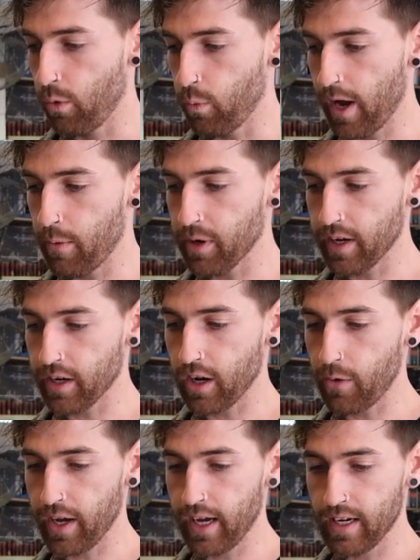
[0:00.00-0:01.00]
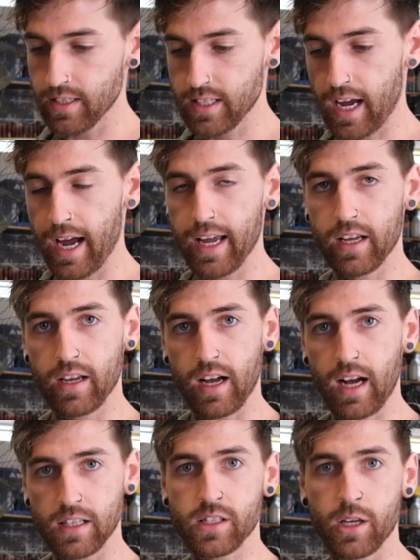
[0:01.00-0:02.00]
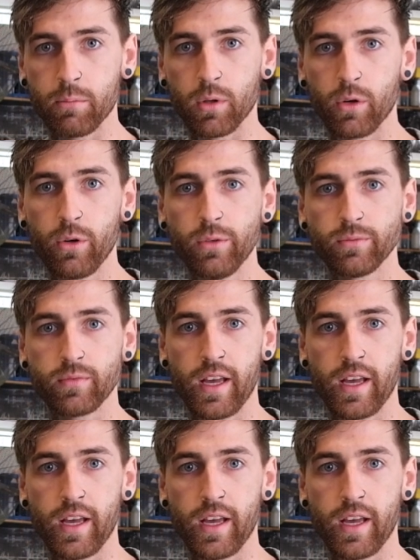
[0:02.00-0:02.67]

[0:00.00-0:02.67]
where we're going to go ahead and take Husky blue